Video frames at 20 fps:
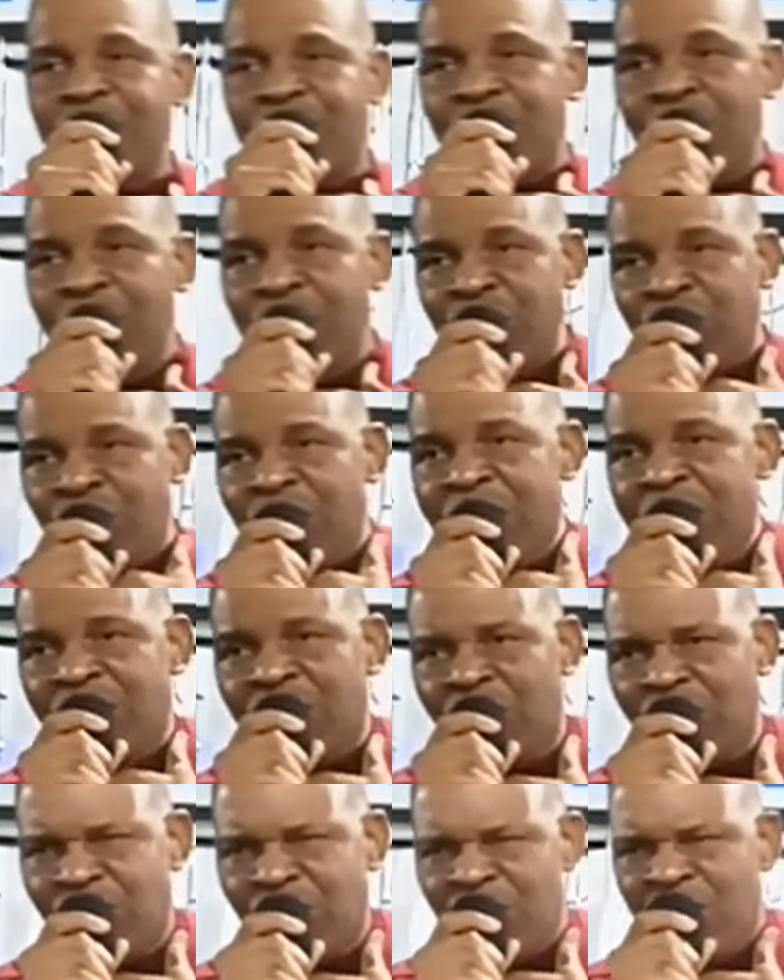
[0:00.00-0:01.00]
in
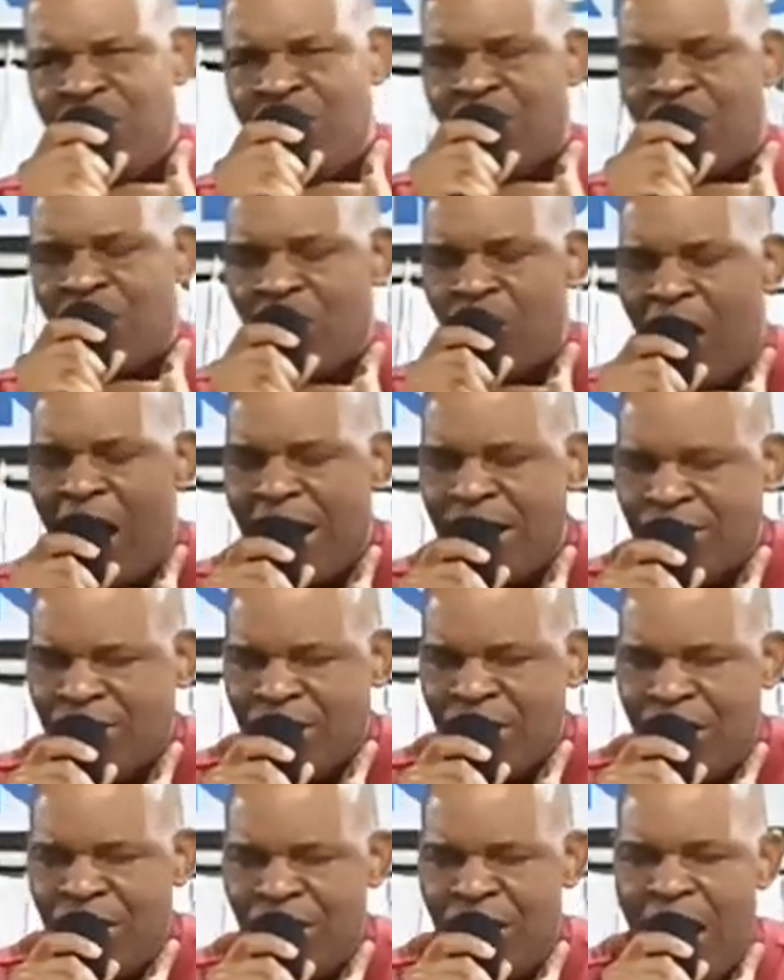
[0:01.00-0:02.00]
Jesus
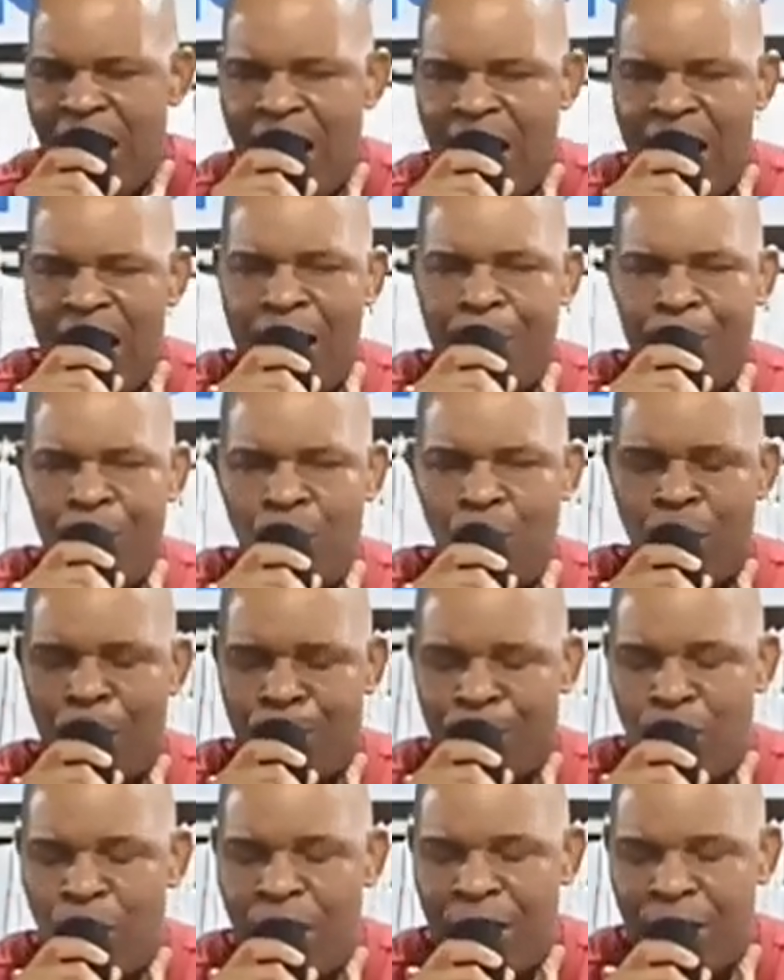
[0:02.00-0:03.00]
Christ's name we
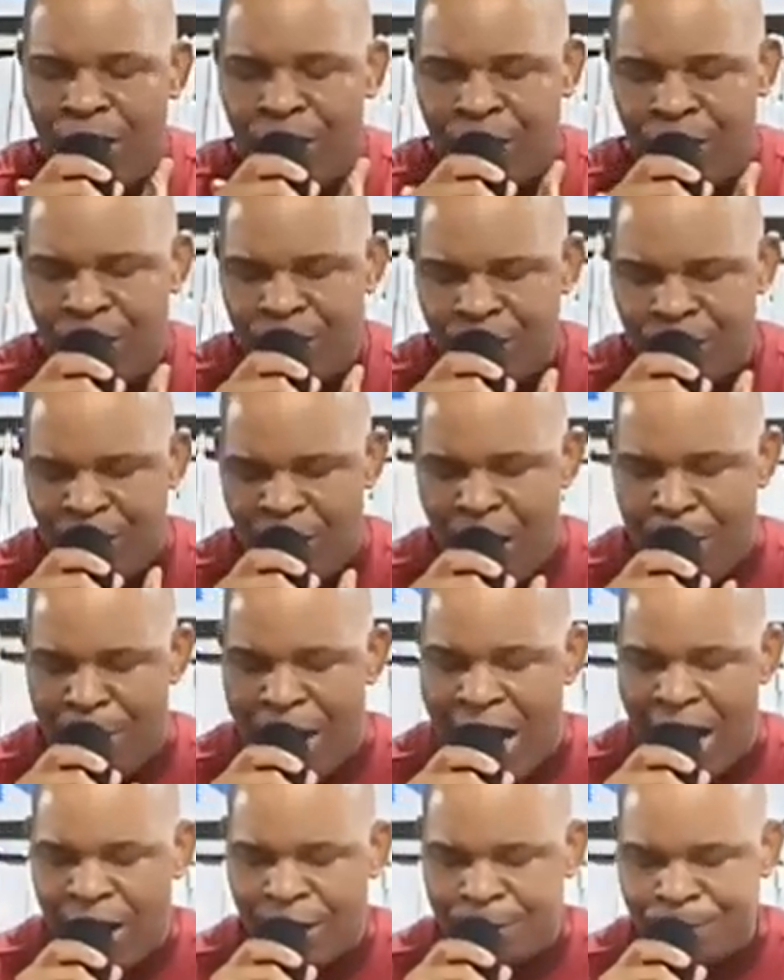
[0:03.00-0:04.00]
pray.
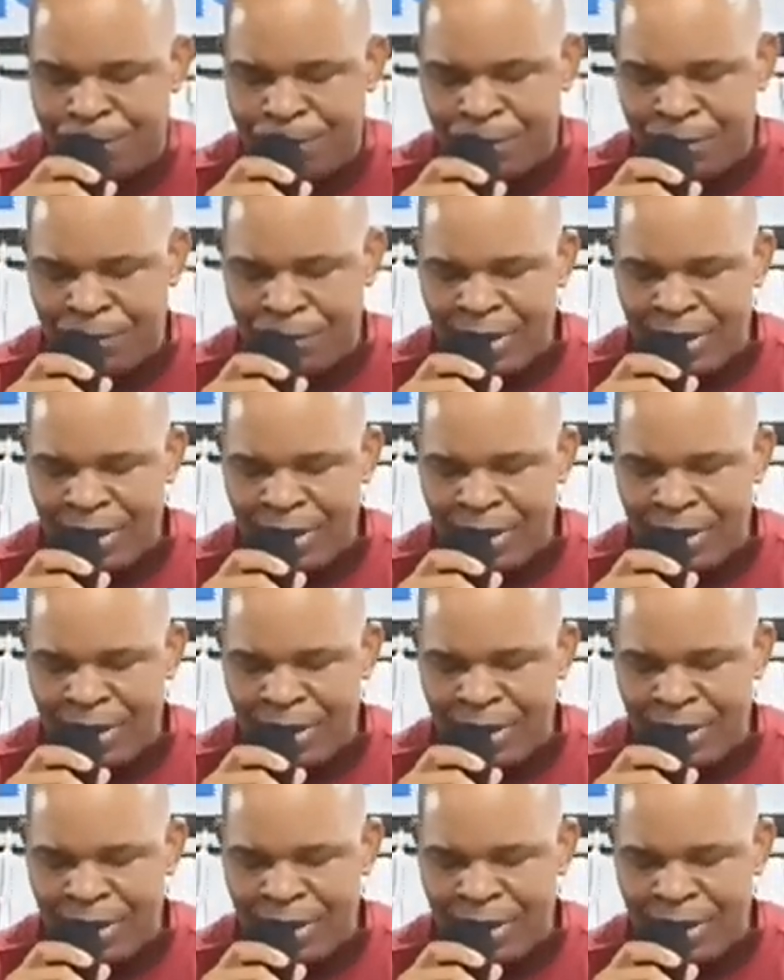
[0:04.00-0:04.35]
Amen. Amen.